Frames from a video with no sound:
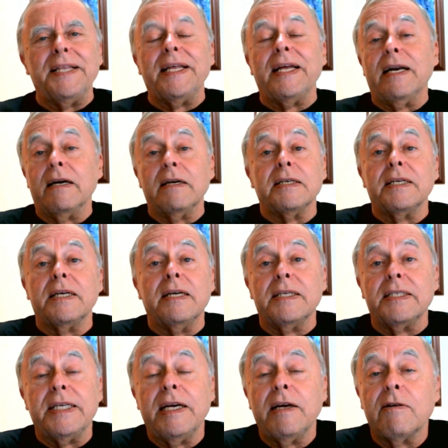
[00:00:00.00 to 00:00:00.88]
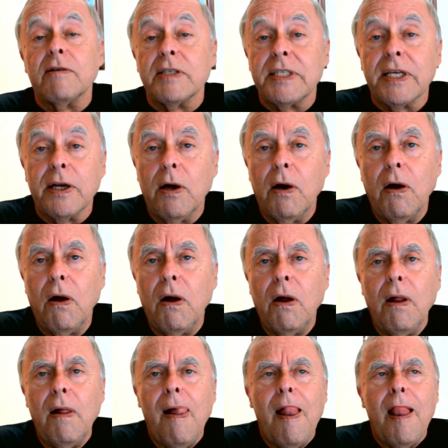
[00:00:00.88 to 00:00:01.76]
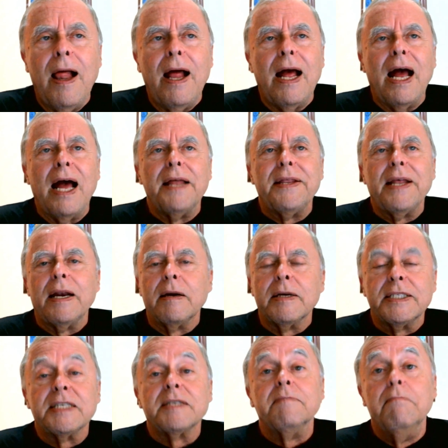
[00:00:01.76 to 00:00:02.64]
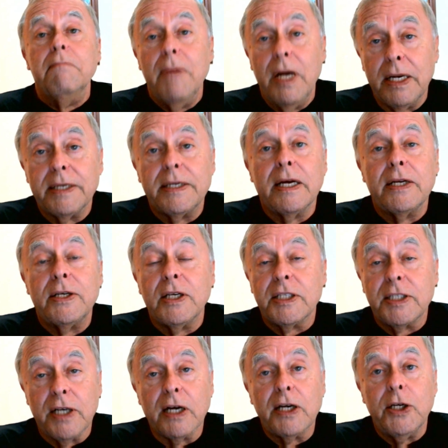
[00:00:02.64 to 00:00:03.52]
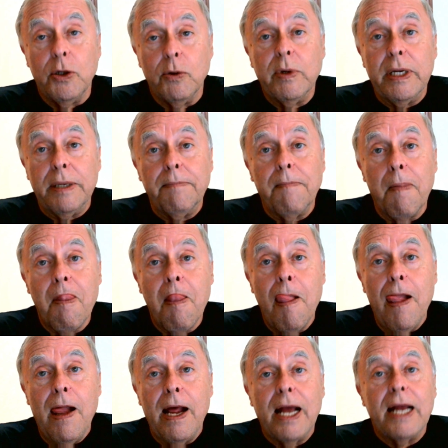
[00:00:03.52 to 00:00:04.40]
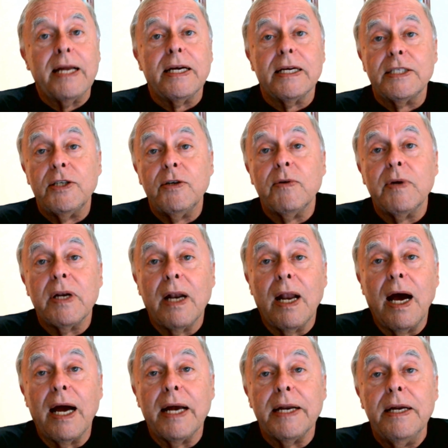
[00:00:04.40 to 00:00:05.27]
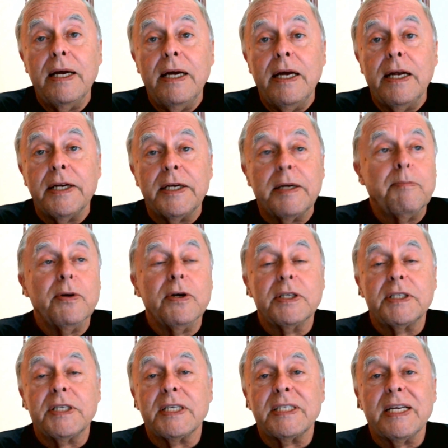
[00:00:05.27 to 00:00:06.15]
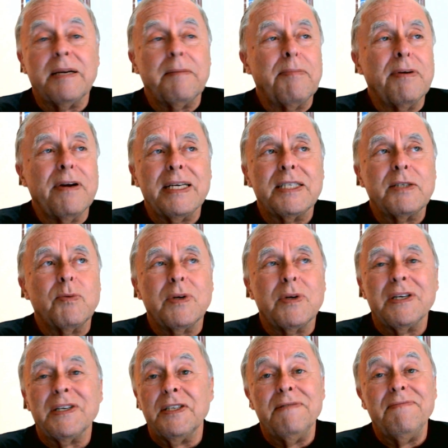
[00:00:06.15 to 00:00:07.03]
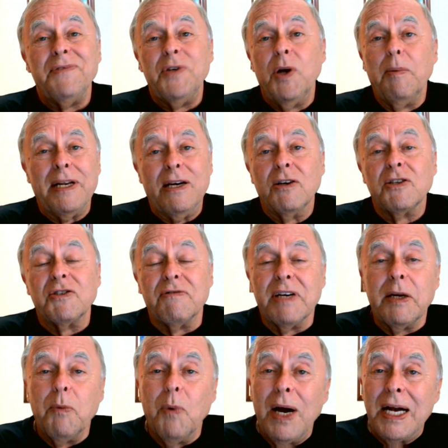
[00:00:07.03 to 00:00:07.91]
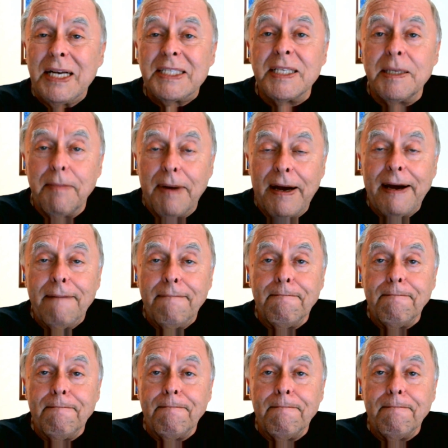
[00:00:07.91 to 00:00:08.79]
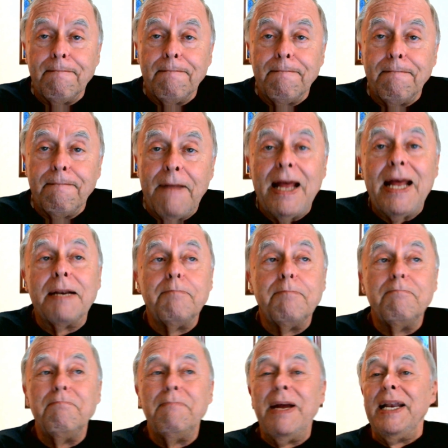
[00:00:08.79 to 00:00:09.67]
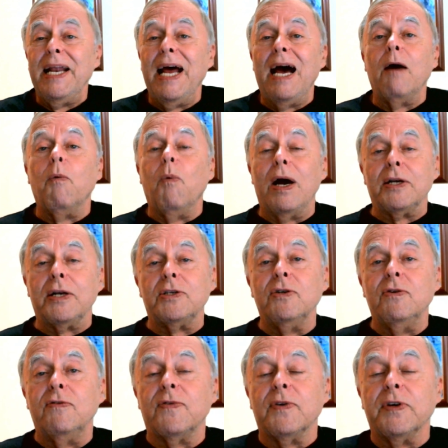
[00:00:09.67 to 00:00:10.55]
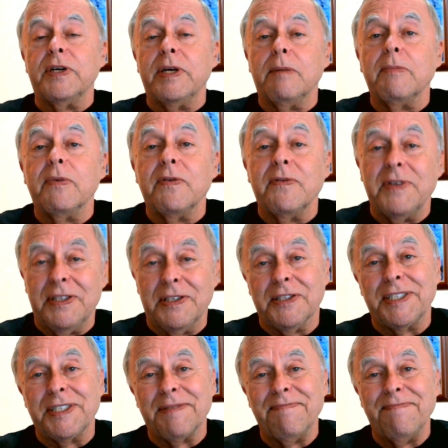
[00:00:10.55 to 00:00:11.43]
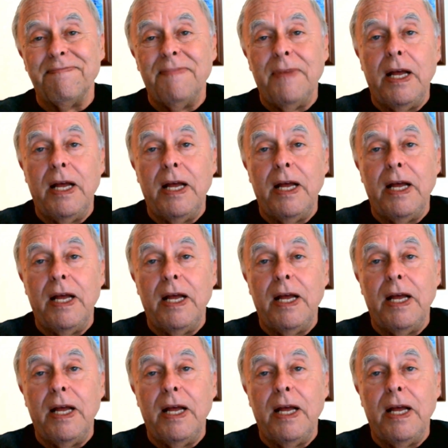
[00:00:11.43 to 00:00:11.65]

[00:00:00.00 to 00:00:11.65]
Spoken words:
that aren't secrets at all, that are just meant to suck you in and get you in line to purchase in a place where nobody else really wants to buy and may not want to for a number of years.